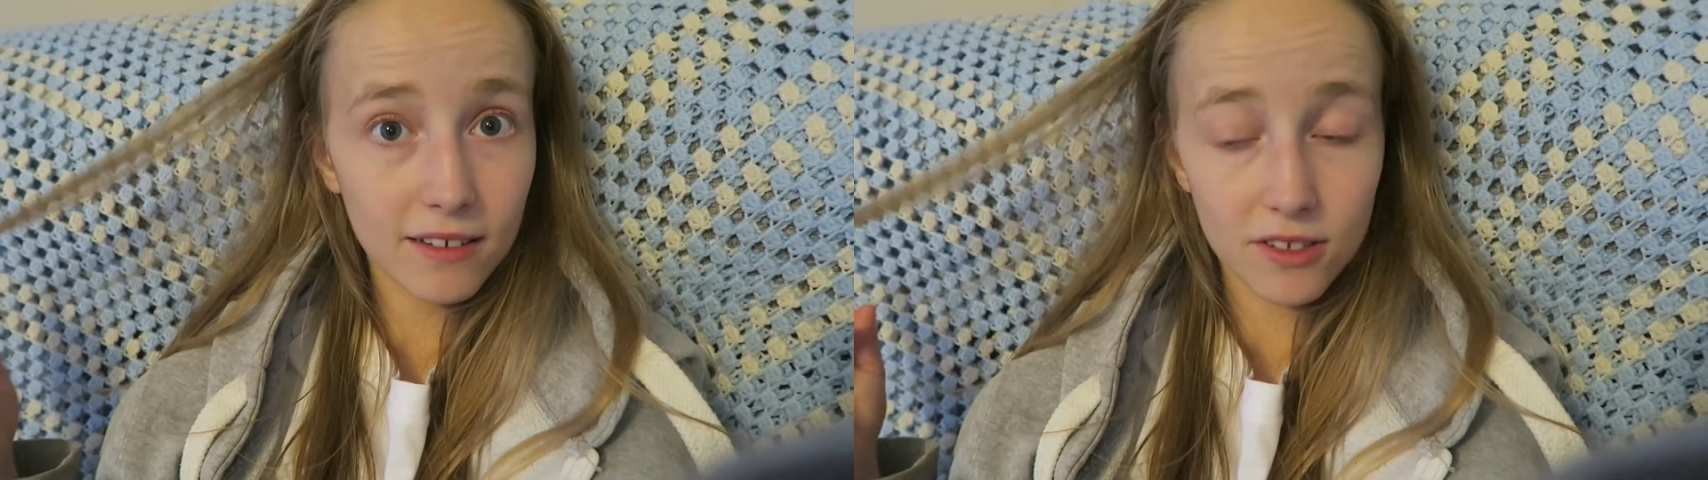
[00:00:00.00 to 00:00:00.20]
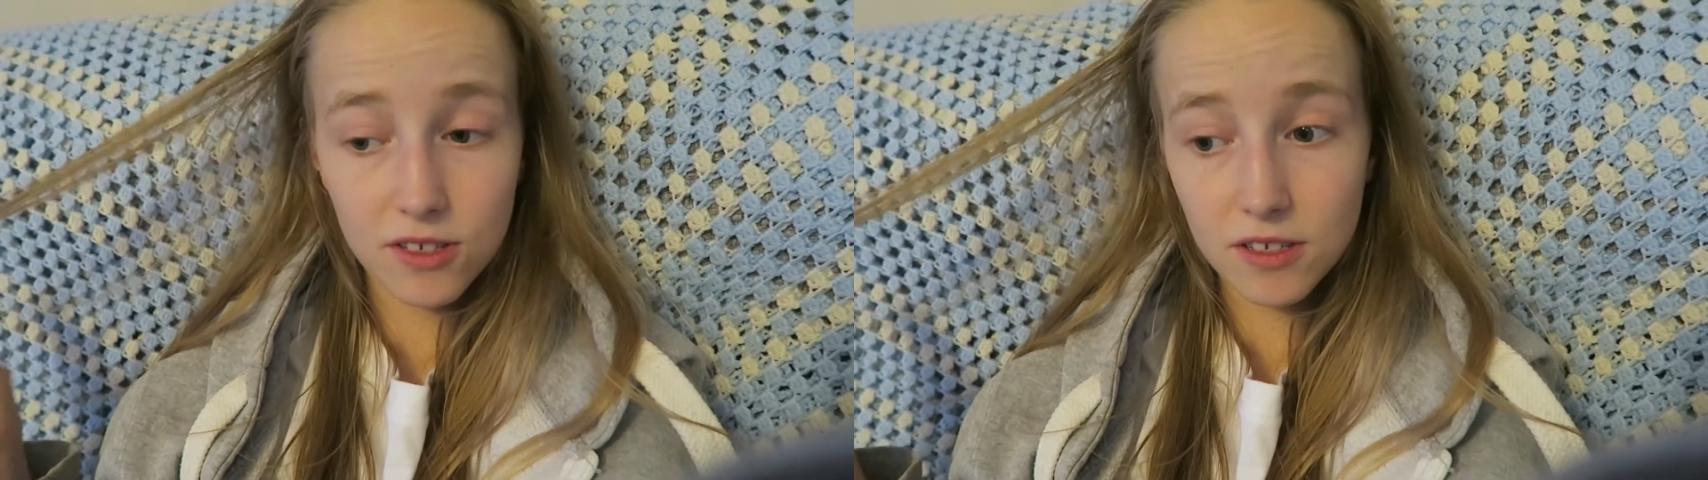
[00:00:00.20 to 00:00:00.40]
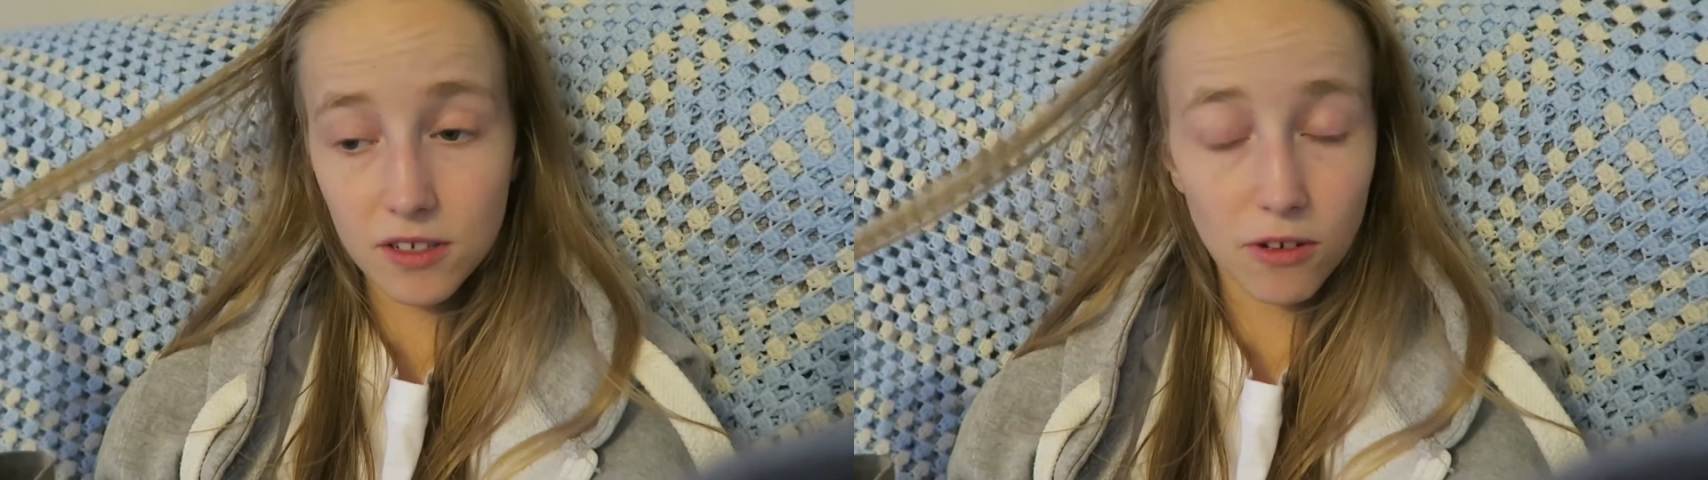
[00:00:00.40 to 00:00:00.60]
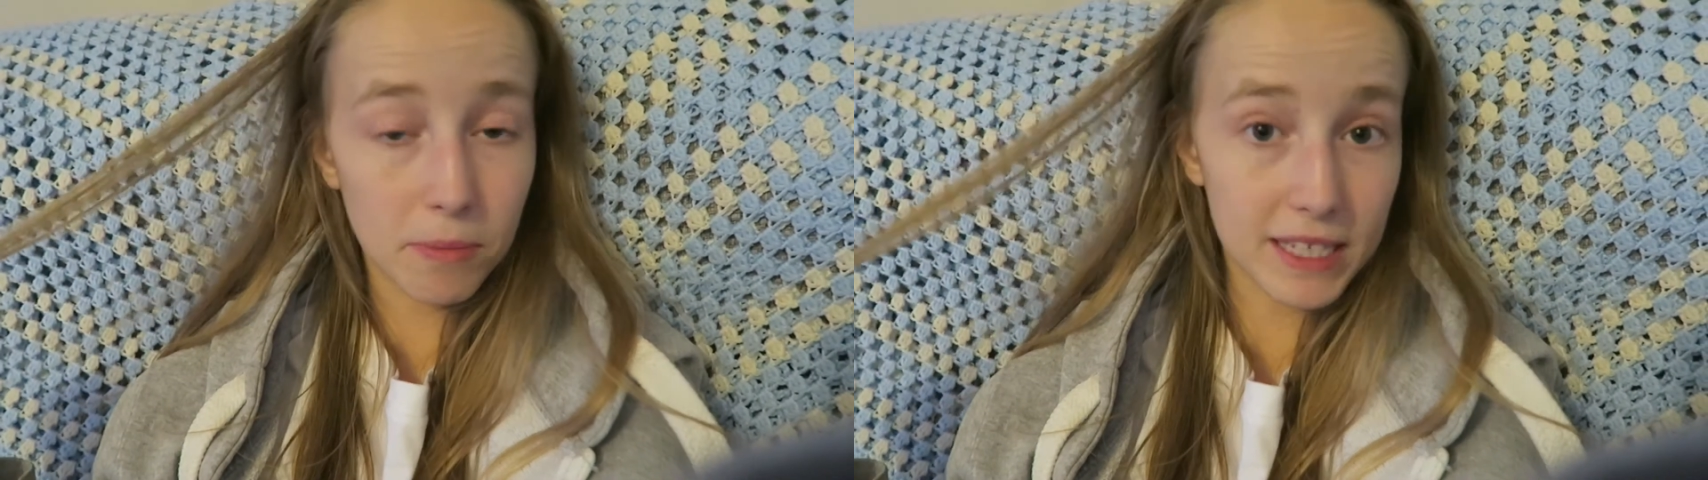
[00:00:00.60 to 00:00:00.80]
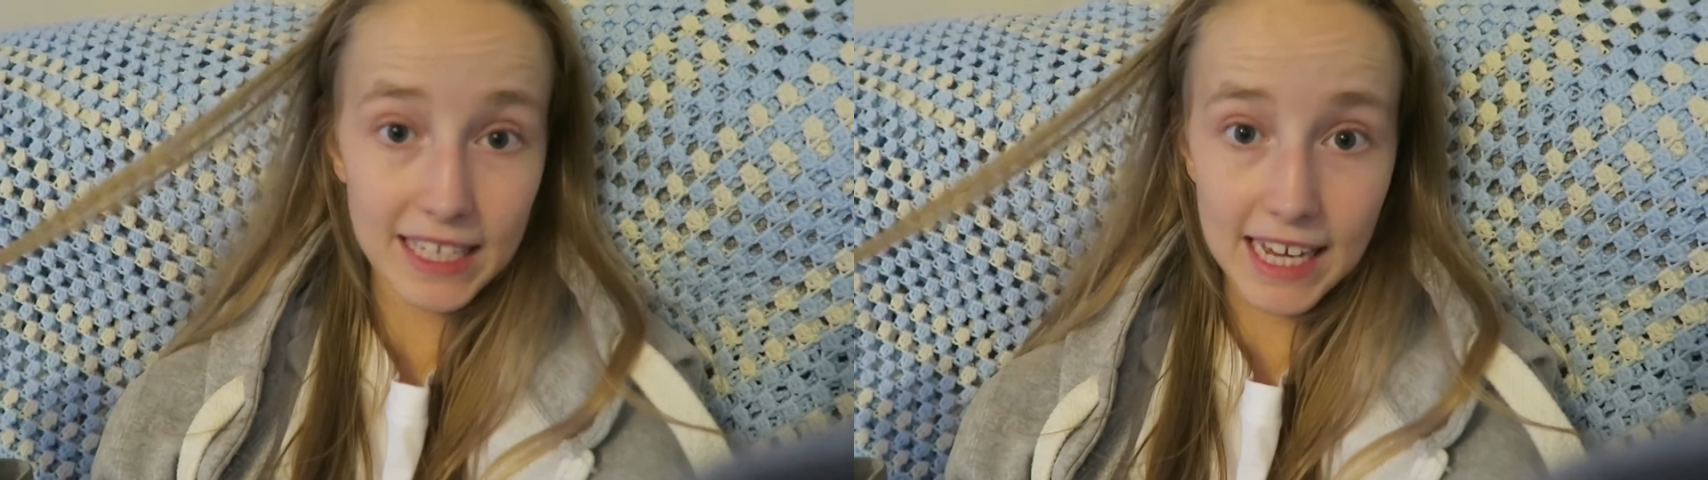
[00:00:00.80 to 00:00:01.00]
because you're a
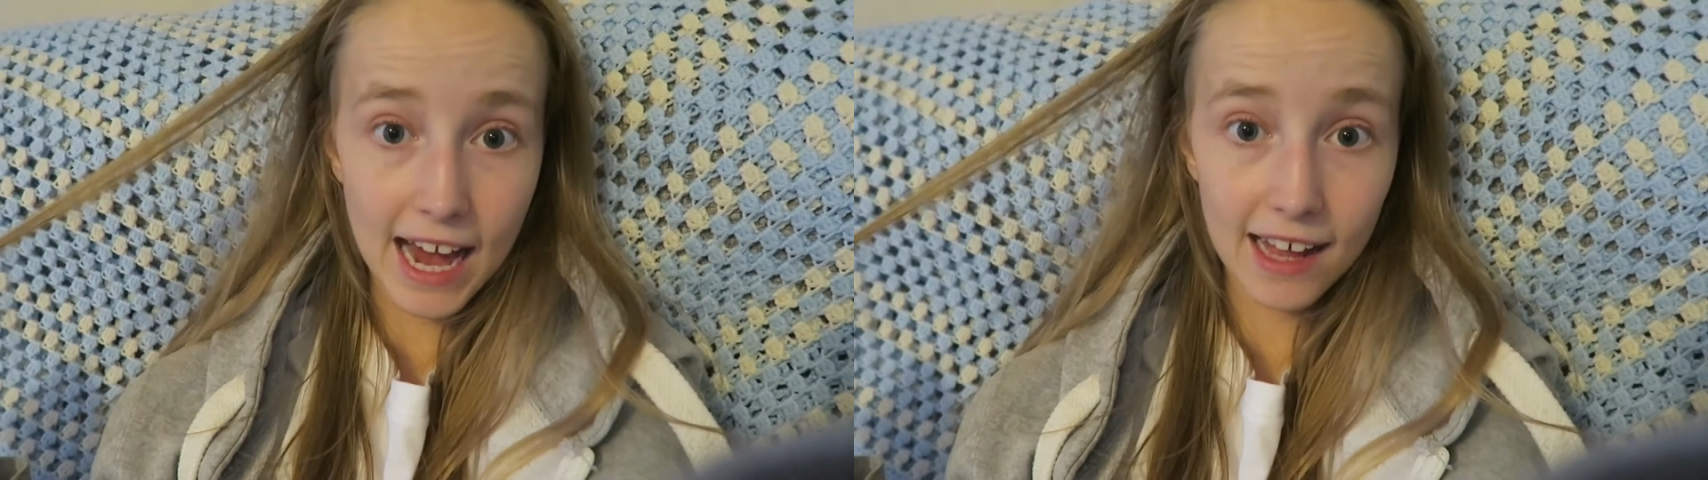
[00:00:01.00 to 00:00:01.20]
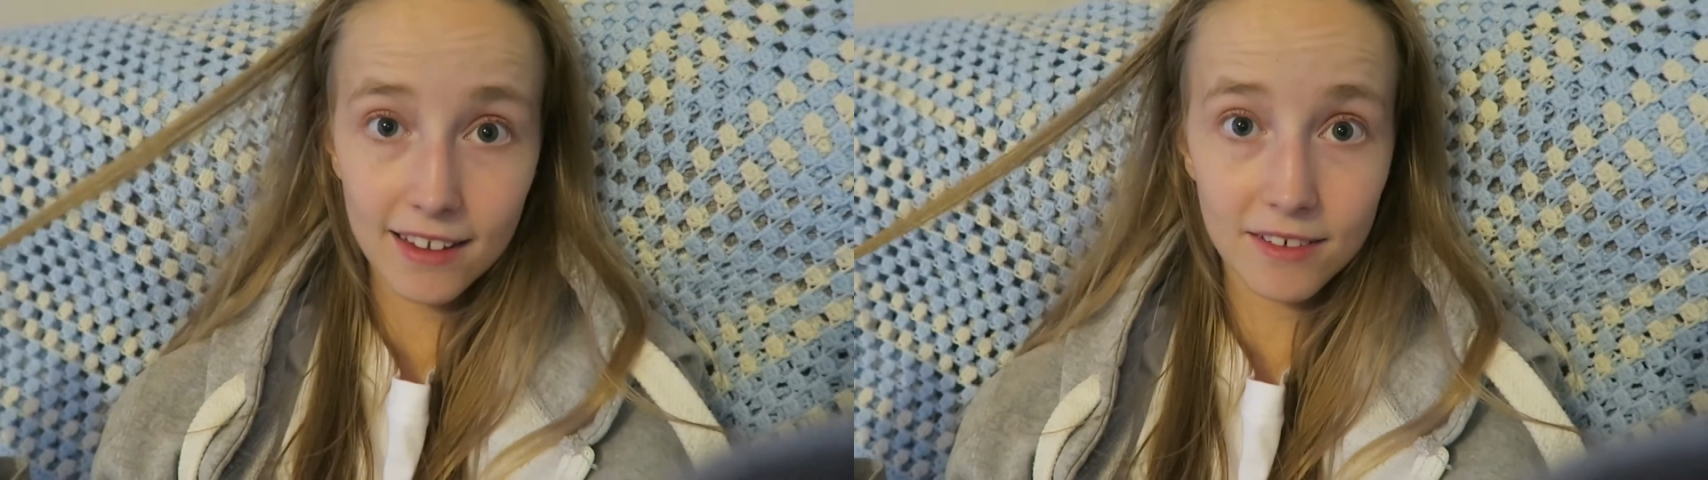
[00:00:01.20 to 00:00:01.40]
busy gal